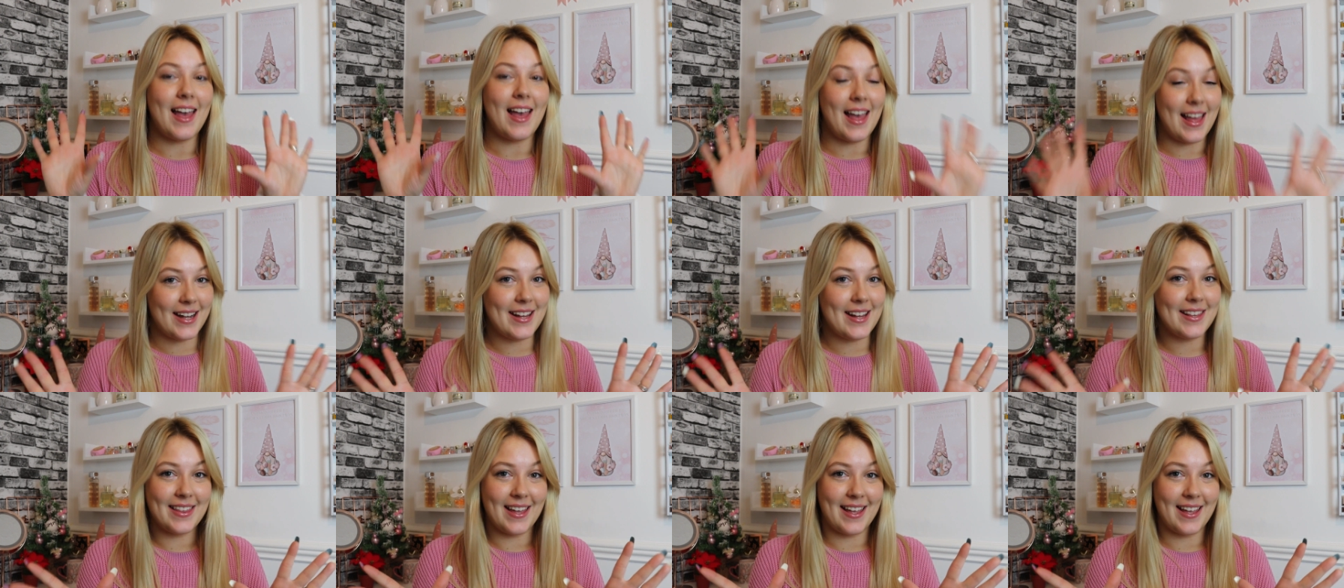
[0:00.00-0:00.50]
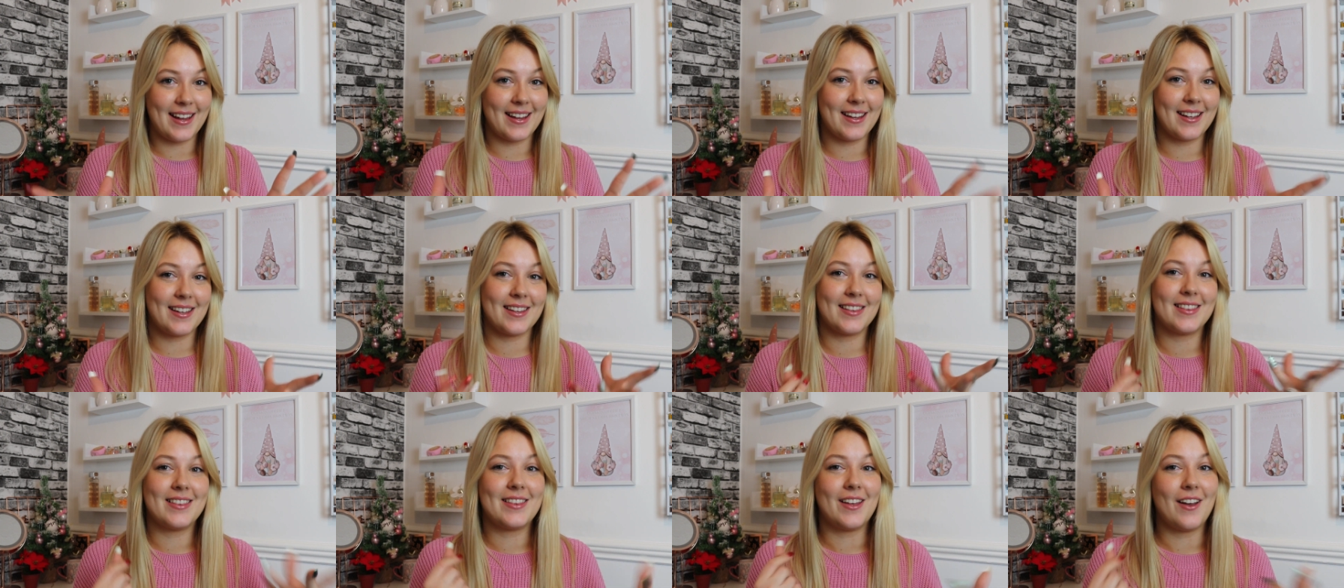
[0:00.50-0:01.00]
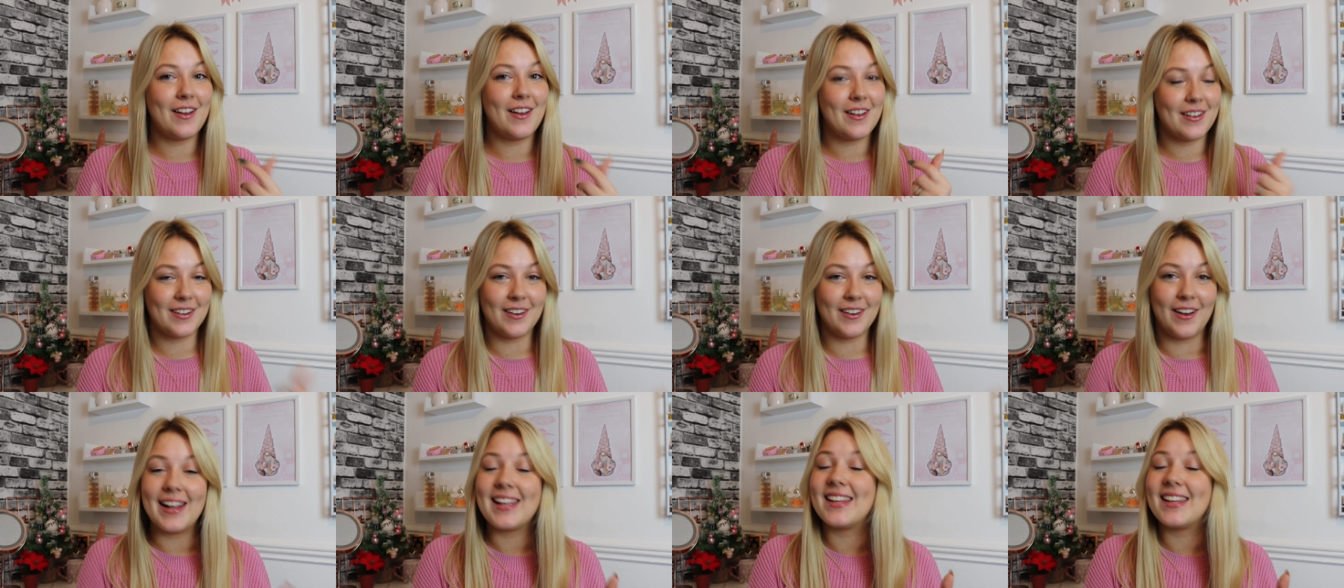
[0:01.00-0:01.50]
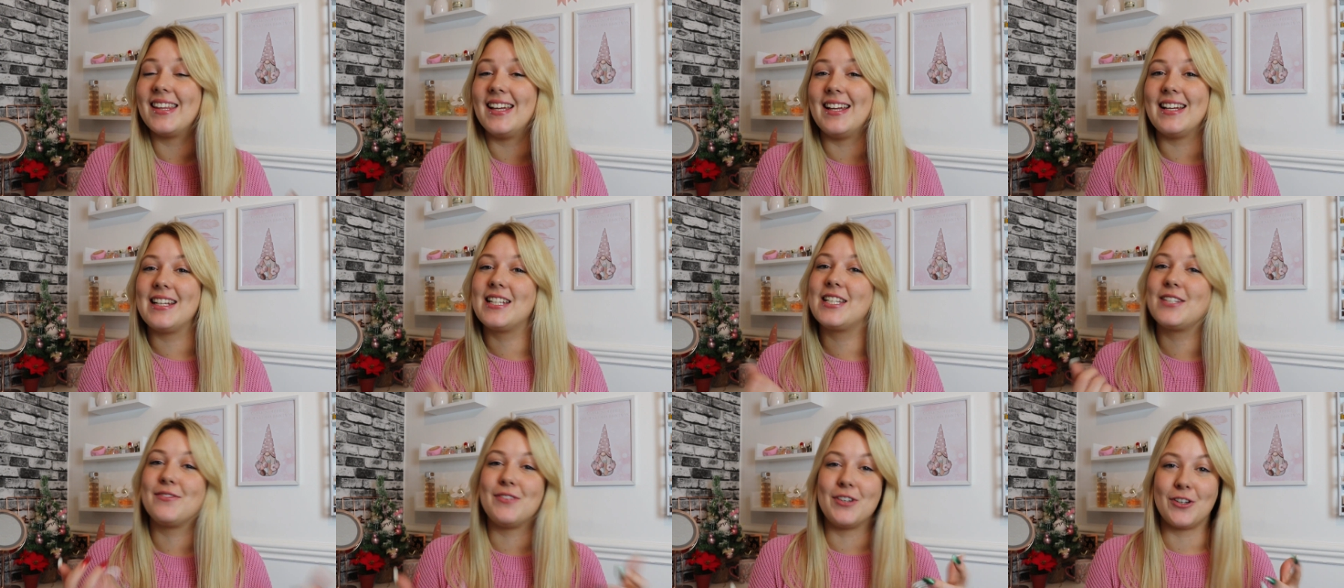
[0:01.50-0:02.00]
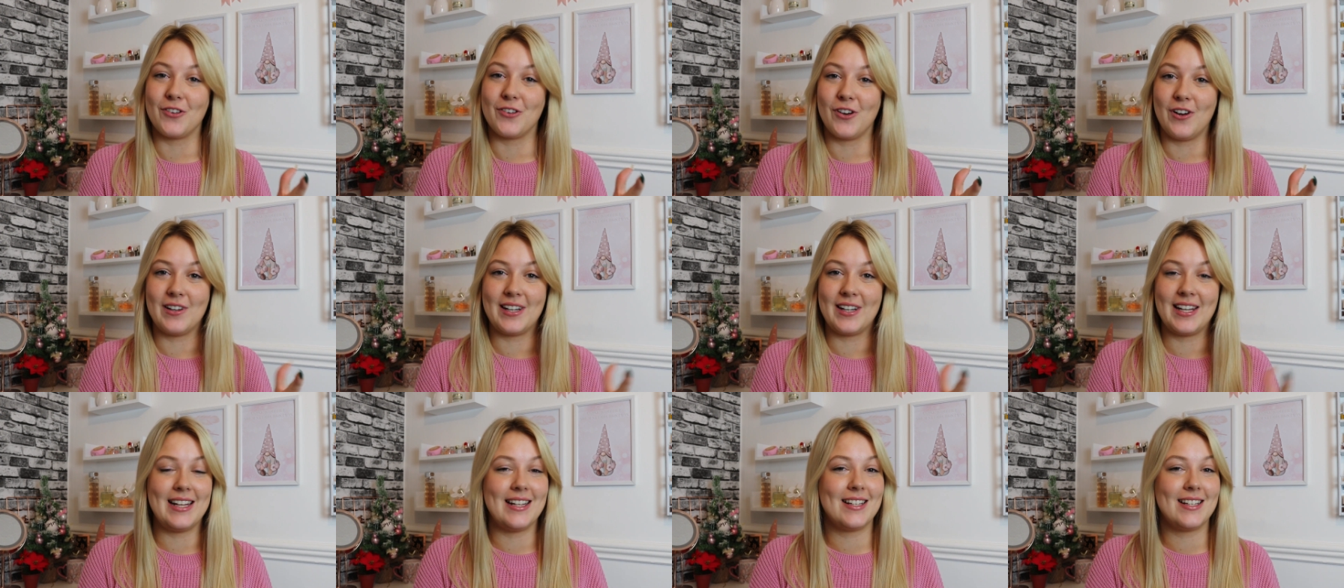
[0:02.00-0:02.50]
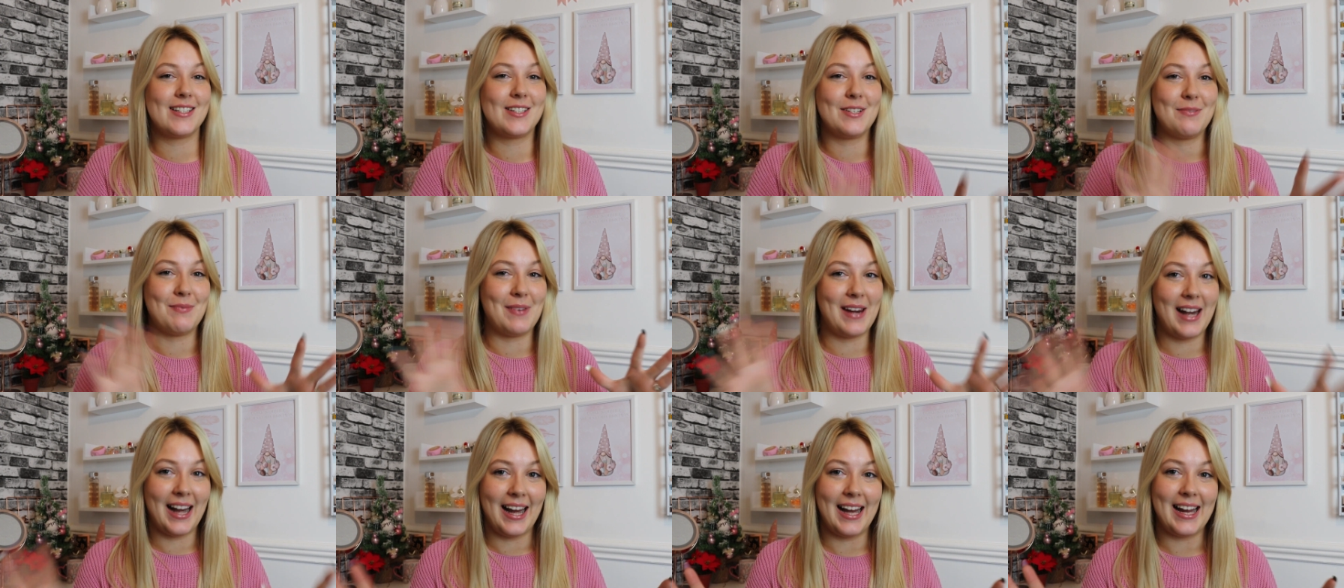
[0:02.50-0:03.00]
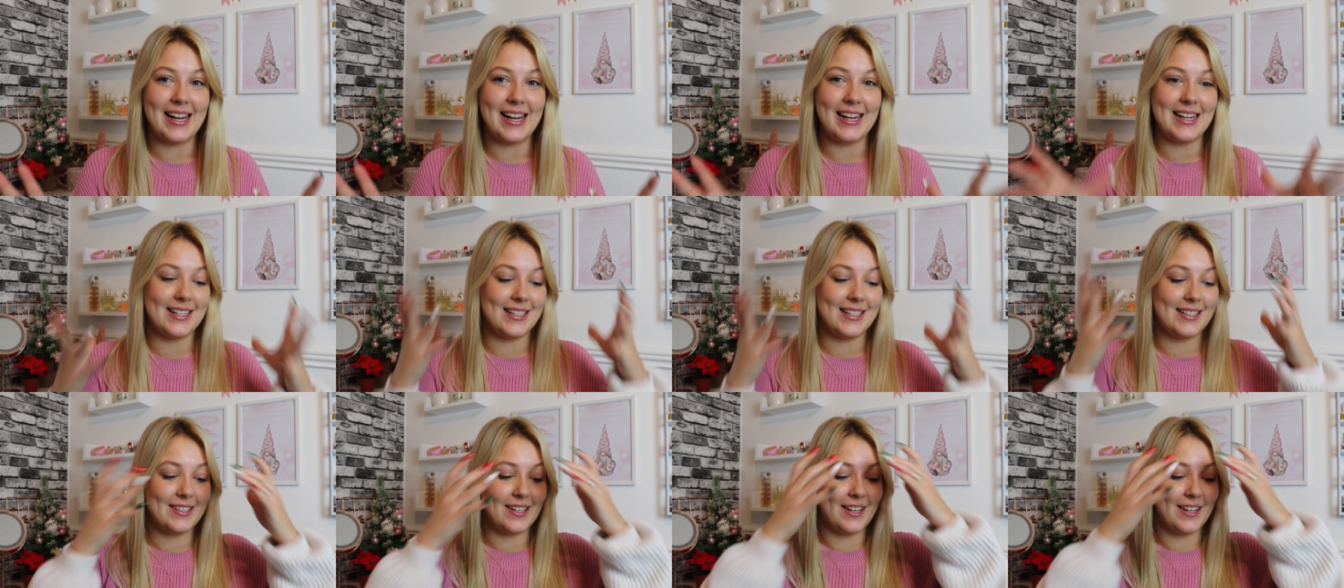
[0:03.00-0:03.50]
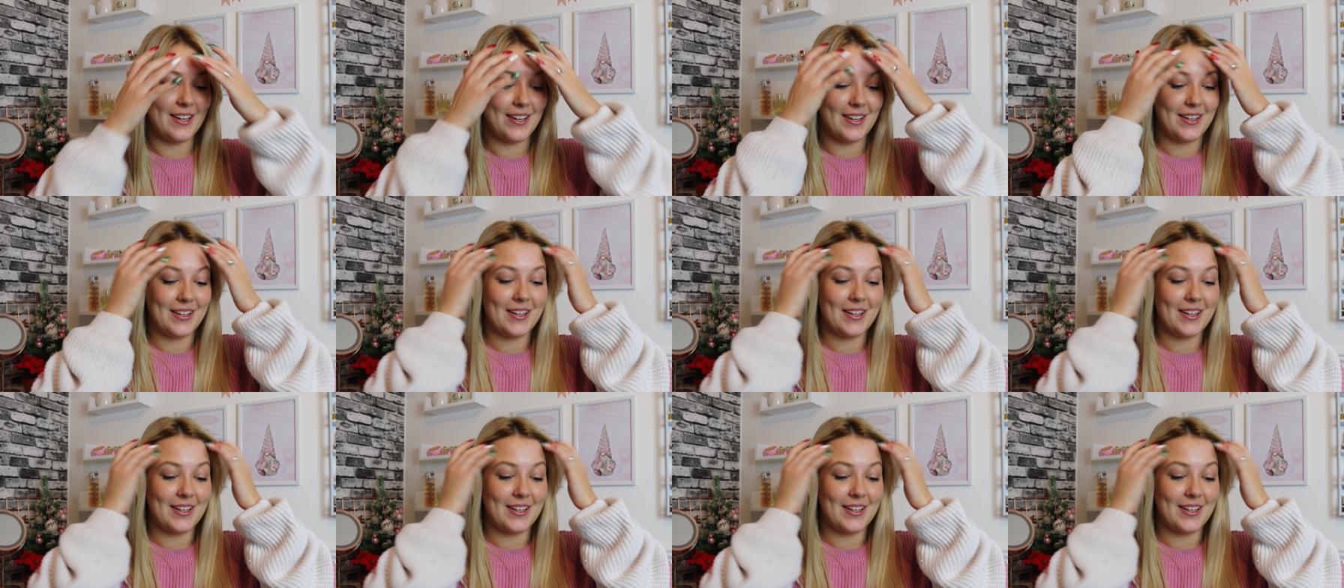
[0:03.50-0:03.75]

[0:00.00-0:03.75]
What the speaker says: anything that like this for granted. So please